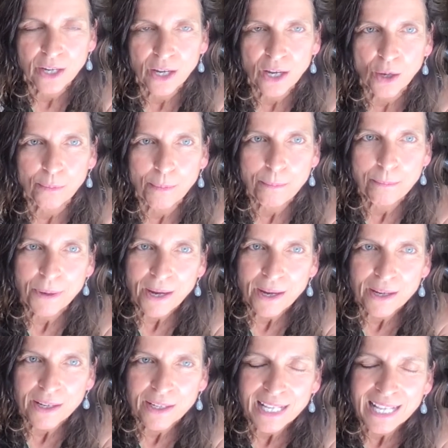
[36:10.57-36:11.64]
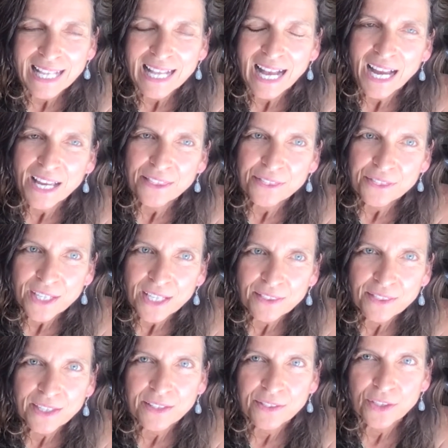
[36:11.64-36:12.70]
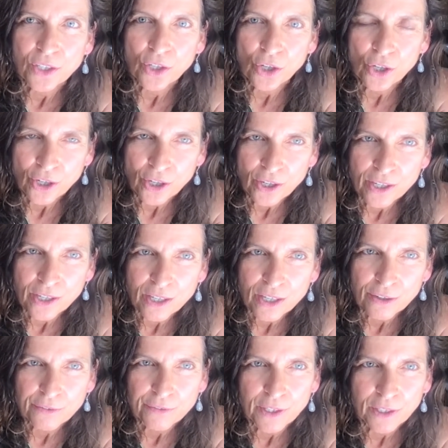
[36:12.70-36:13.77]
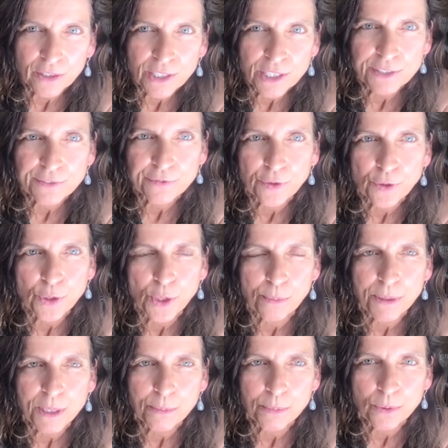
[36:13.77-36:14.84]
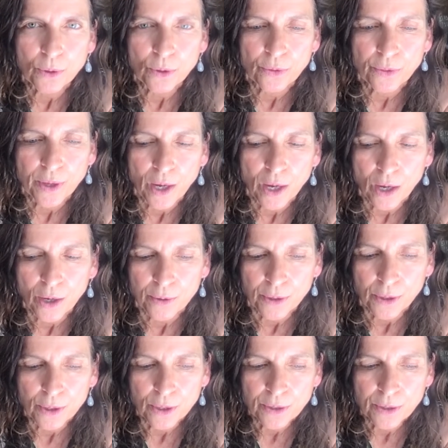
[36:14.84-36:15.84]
But I think that the hook, at least for the people that